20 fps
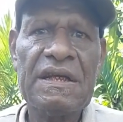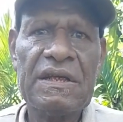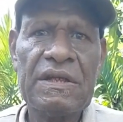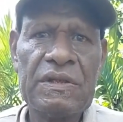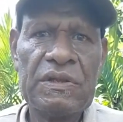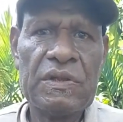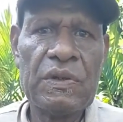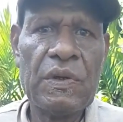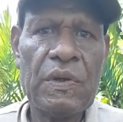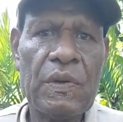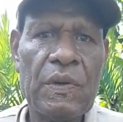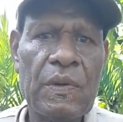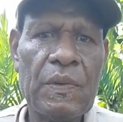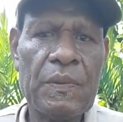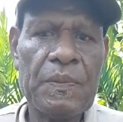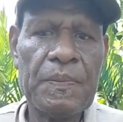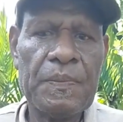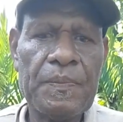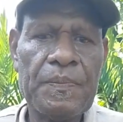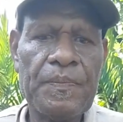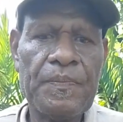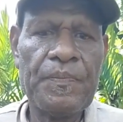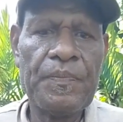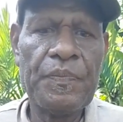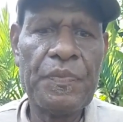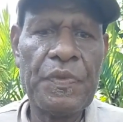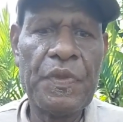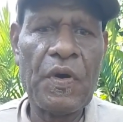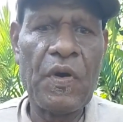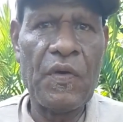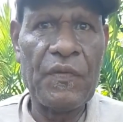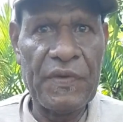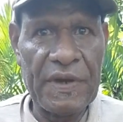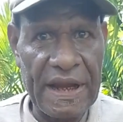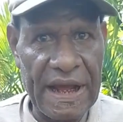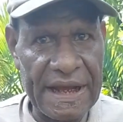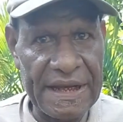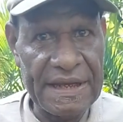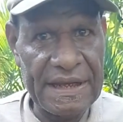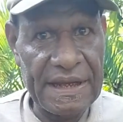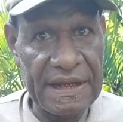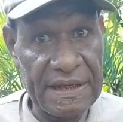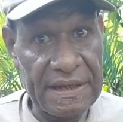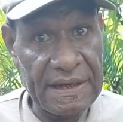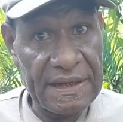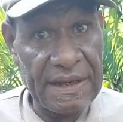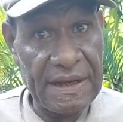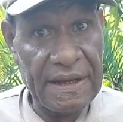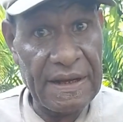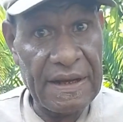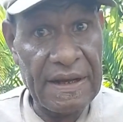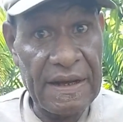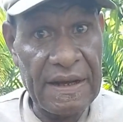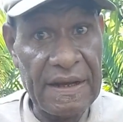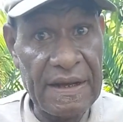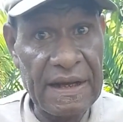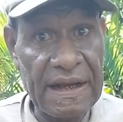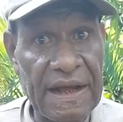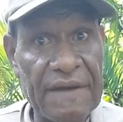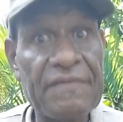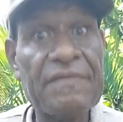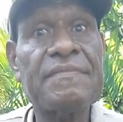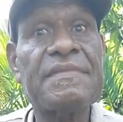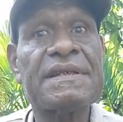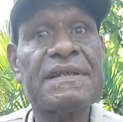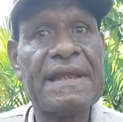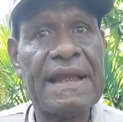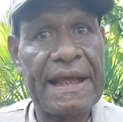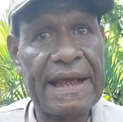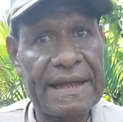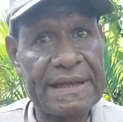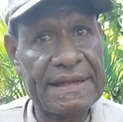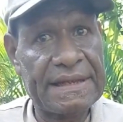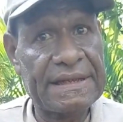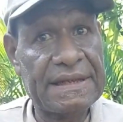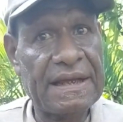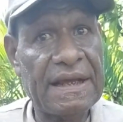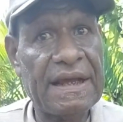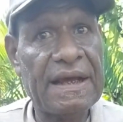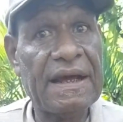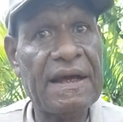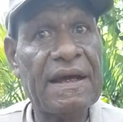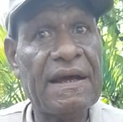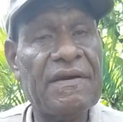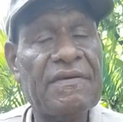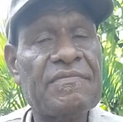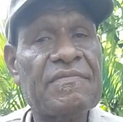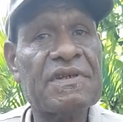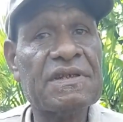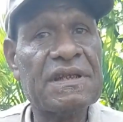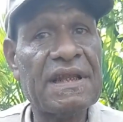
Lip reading: So overnight at Governors Lake. Governors Lake.